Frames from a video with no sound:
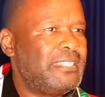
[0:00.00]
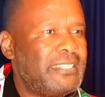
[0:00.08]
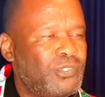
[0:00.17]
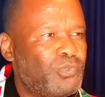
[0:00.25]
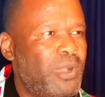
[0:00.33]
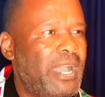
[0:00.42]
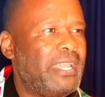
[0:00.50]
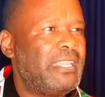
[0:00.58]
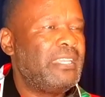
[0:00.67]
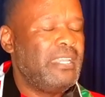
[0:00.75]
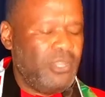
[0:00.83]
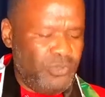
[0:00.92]
This is
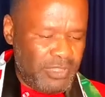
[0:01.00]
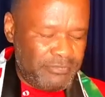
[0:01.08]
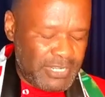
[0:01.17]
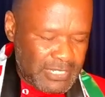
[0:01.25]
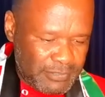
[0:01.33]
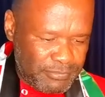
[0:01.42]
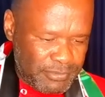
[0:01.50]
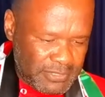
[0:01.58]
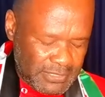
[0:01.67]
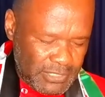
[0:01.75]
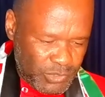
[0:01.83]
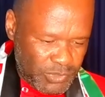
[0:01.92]
why you have a
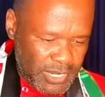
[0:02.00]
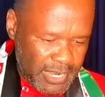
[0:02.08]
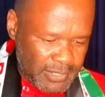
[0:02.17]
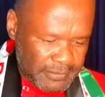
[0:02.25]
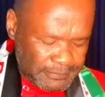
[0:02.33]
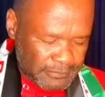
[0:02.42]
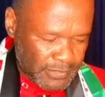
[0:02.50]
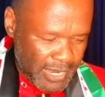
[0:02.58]
CCC today.